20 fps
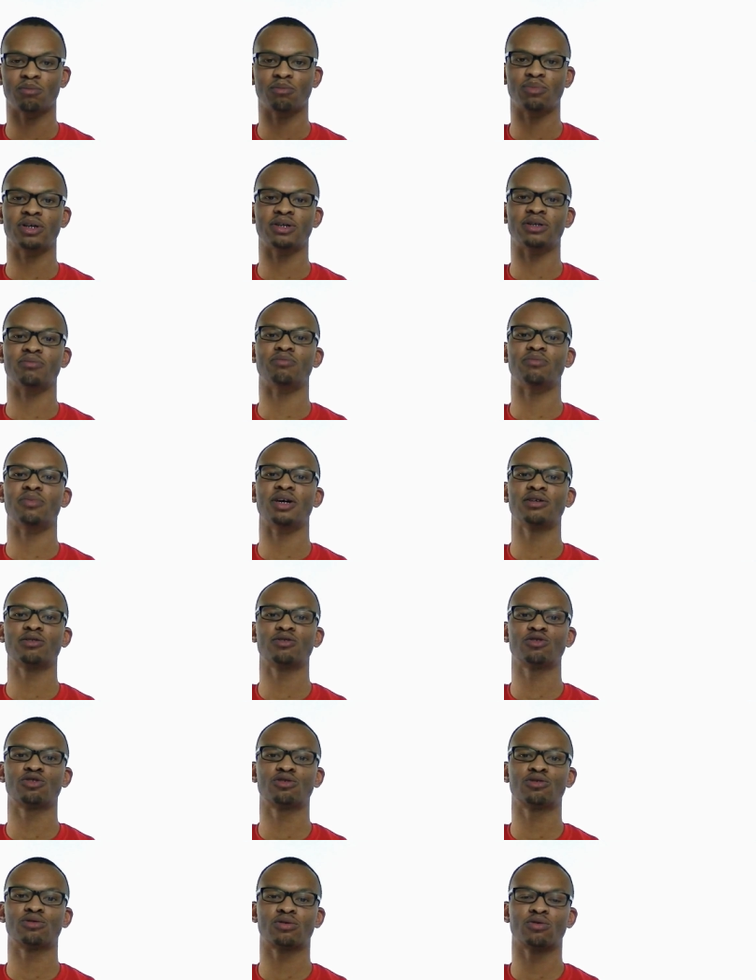But
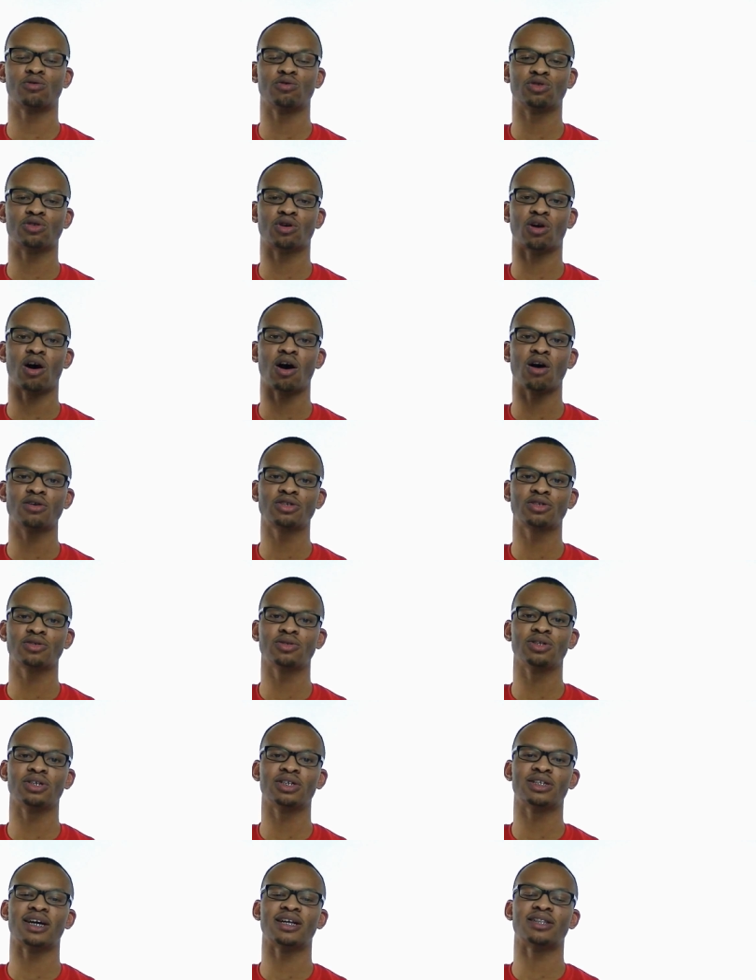medical schools are also
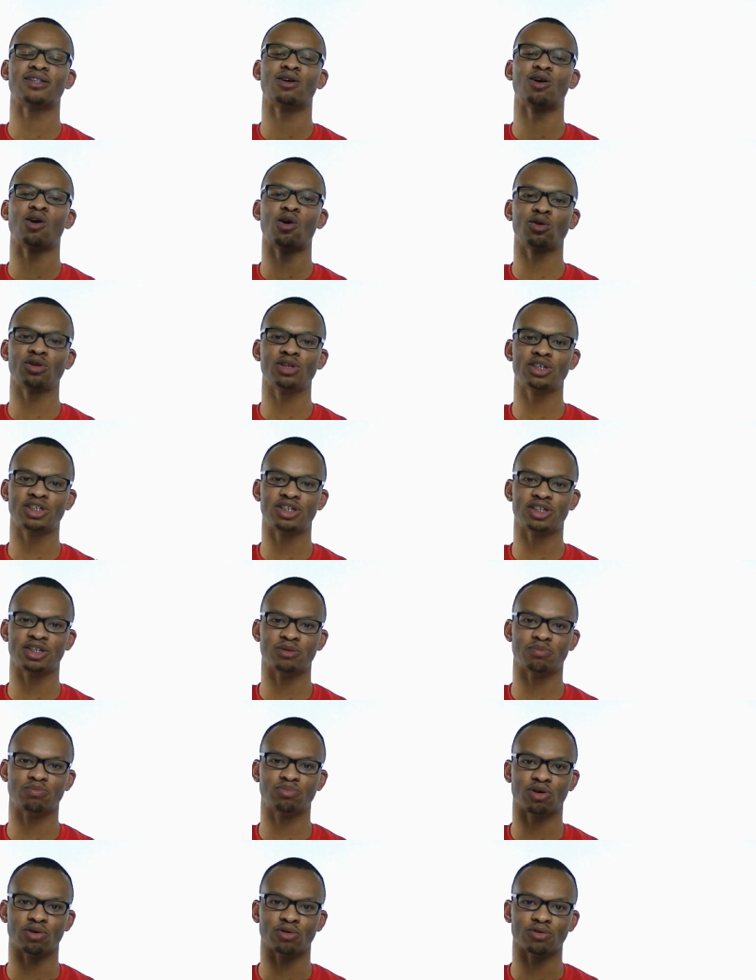looking at the holistic
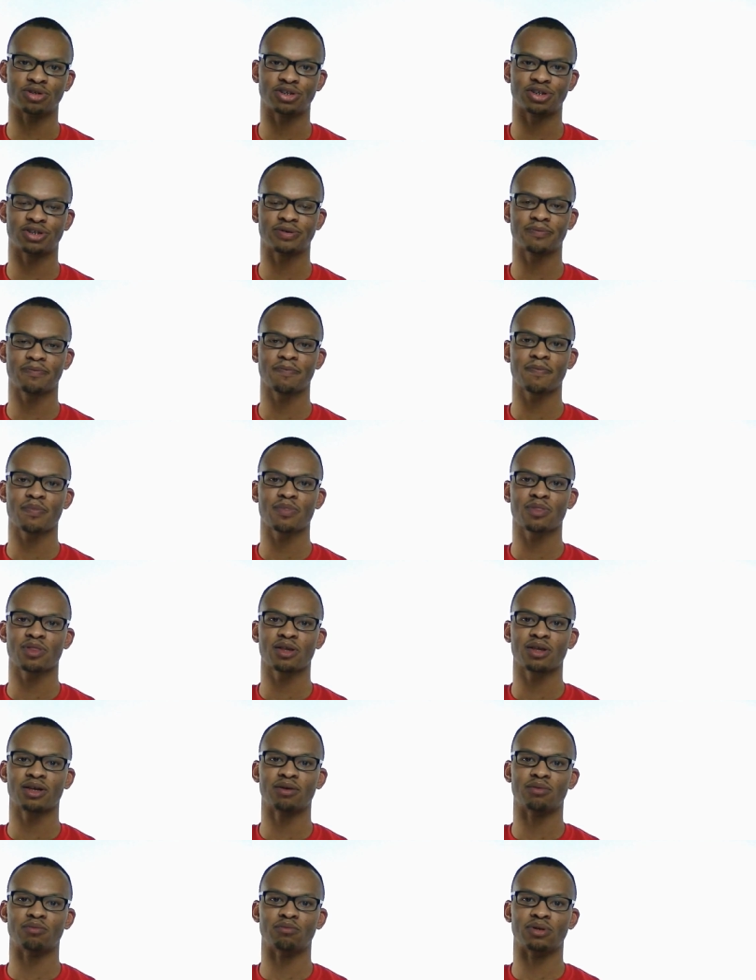approach
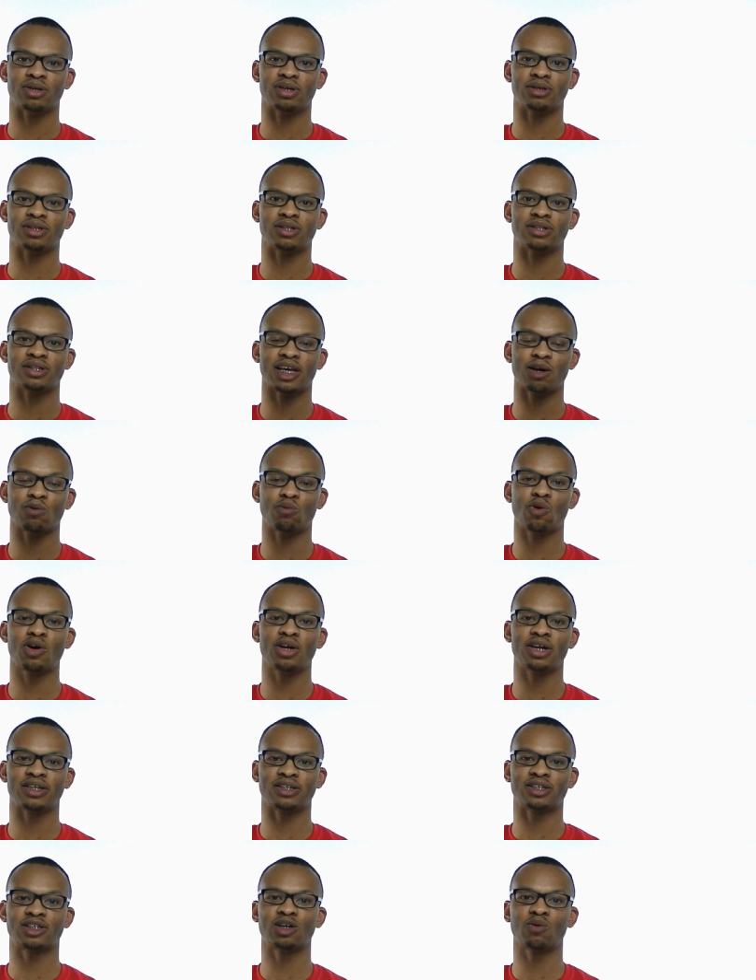they
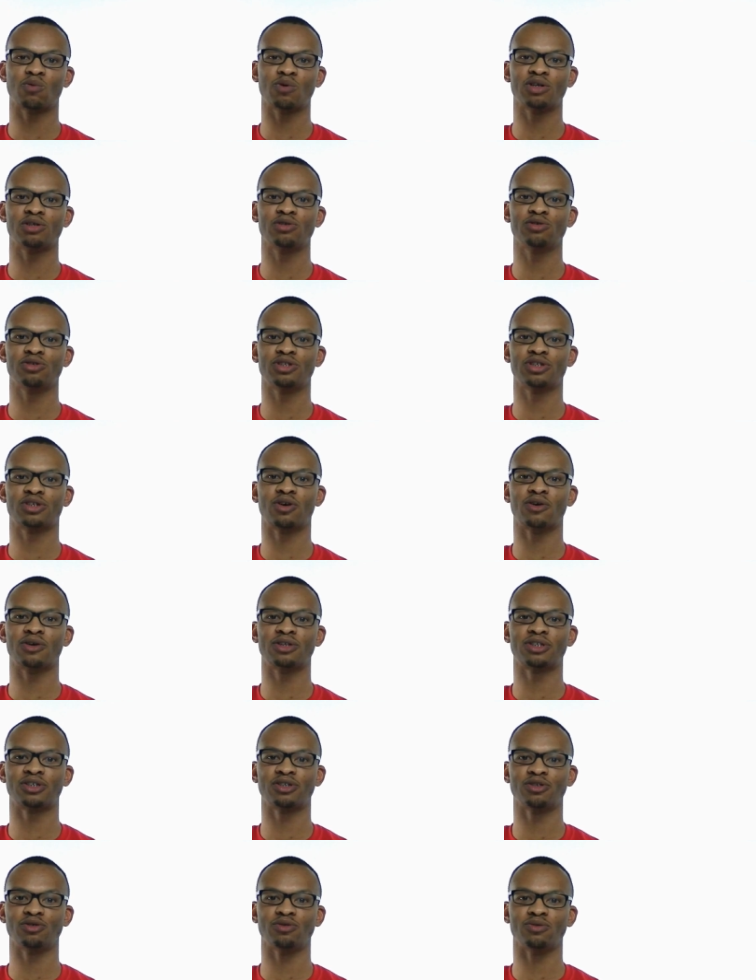wanted someone who is going
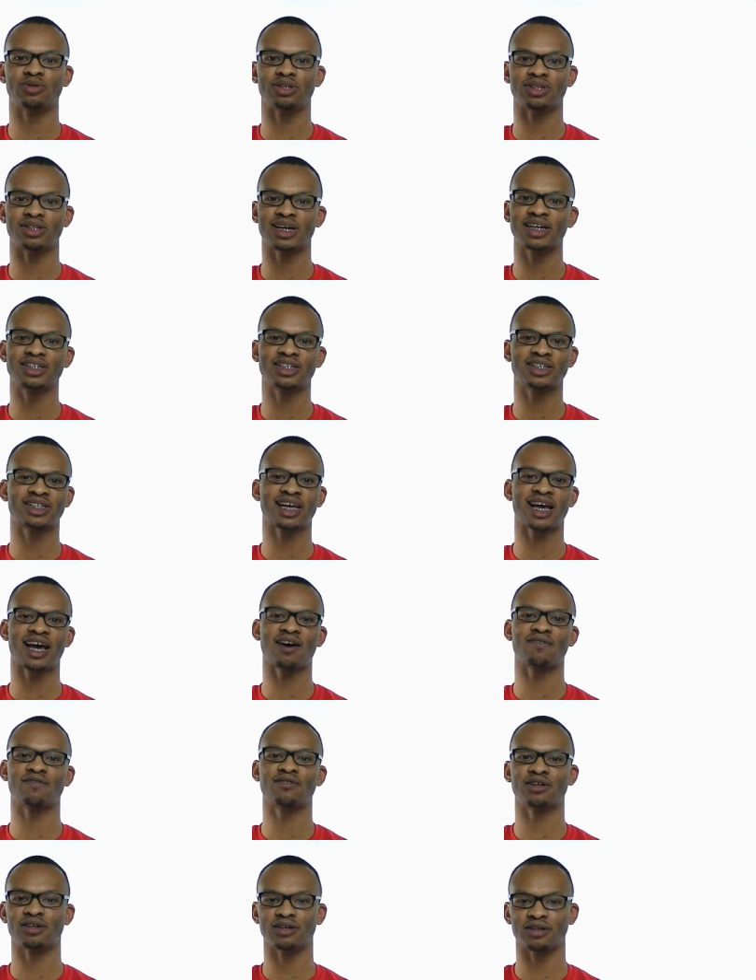to not just
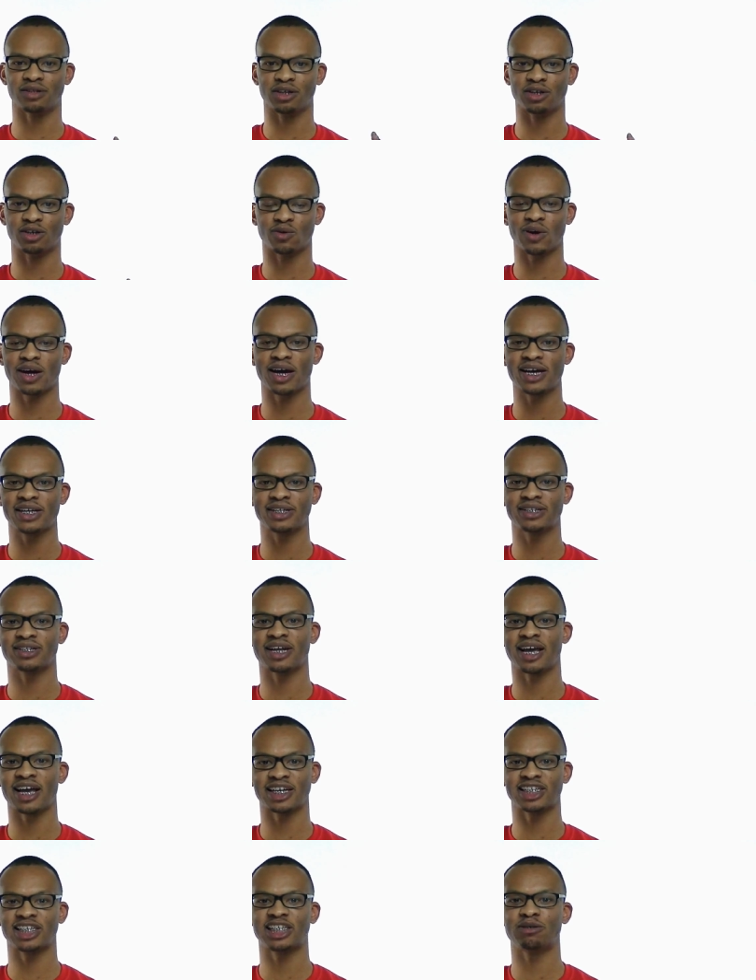have the, the grades and
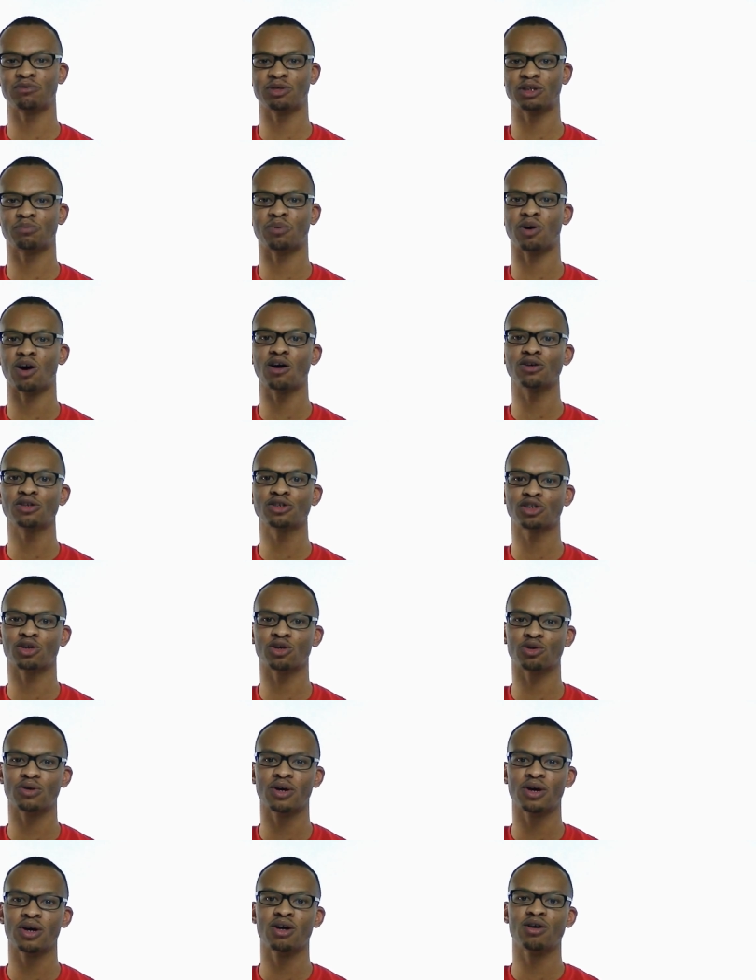academics, but
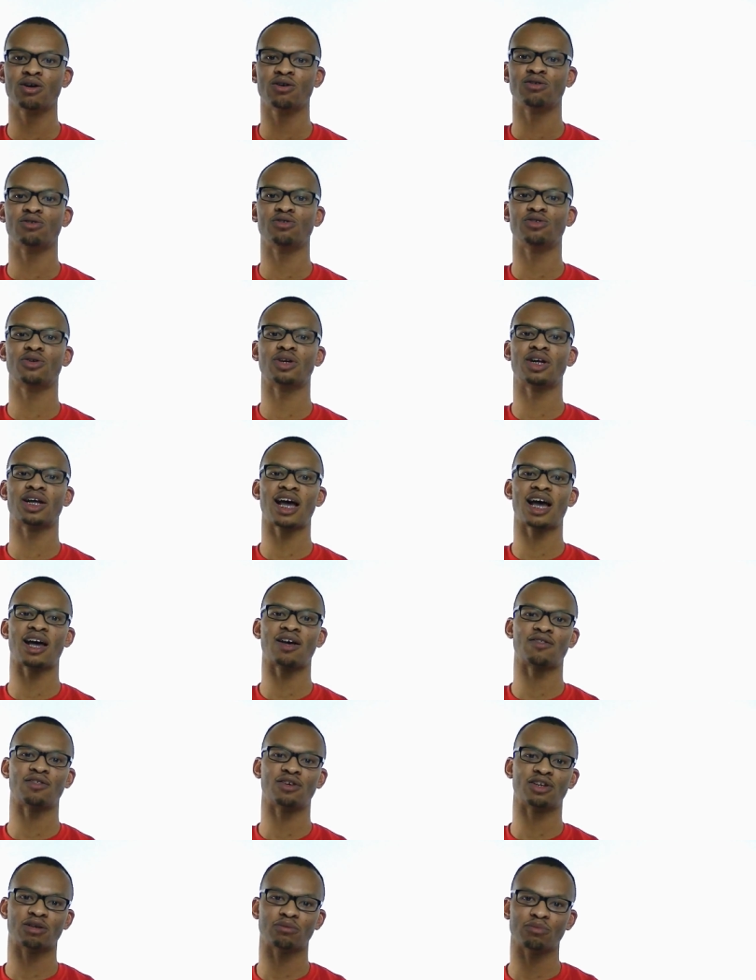also who's going to
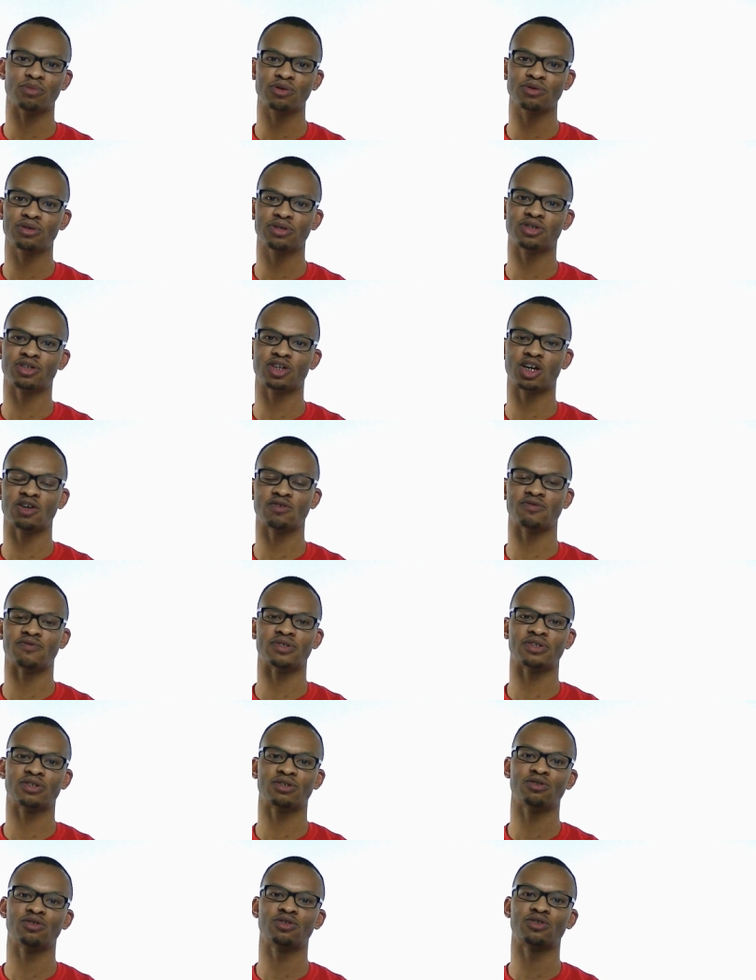have the community
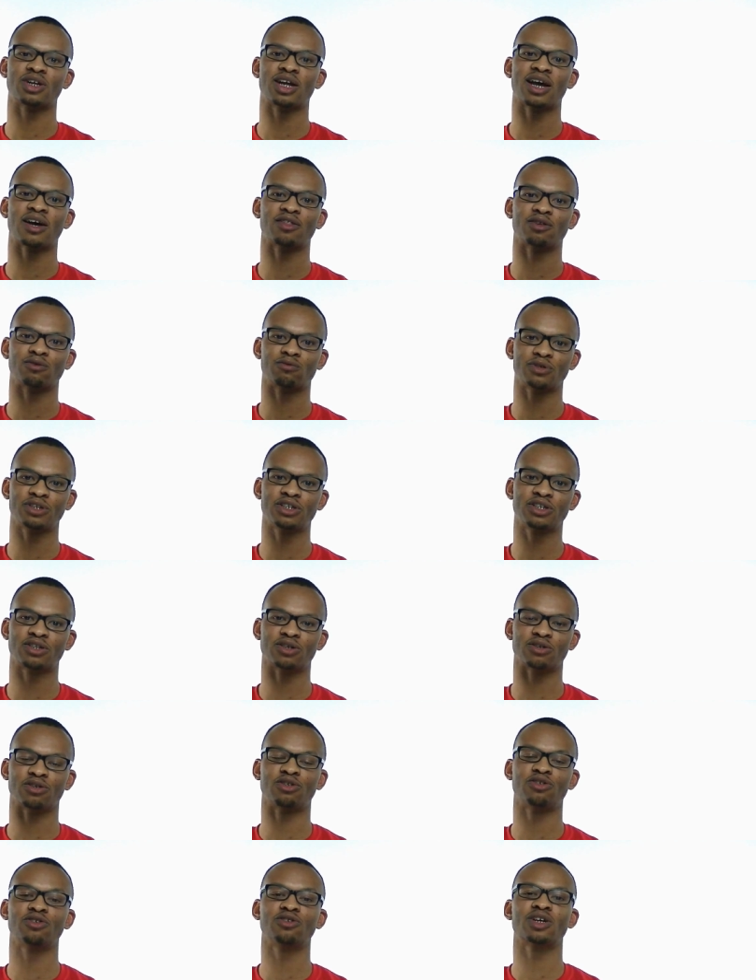service, who's going to have the
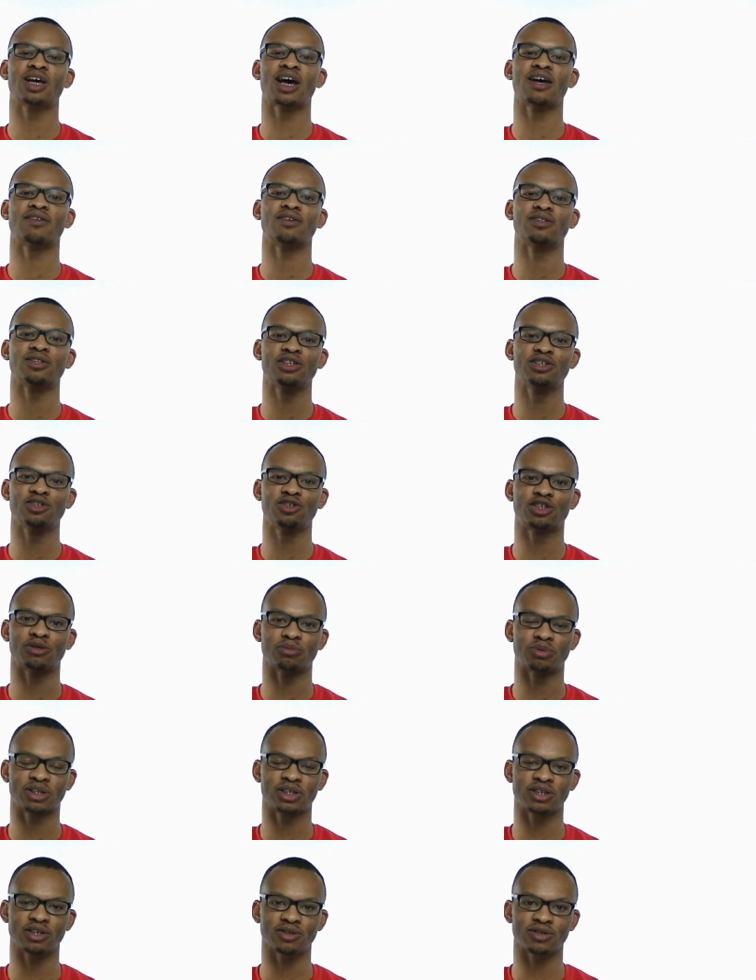research, who's going to have the leadership
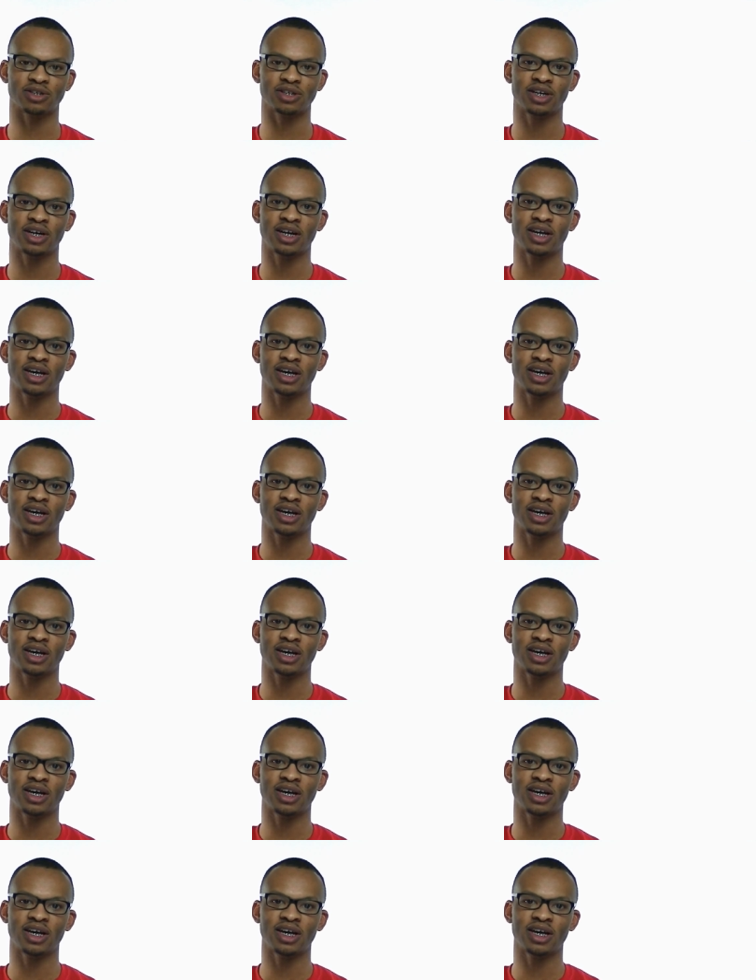skills.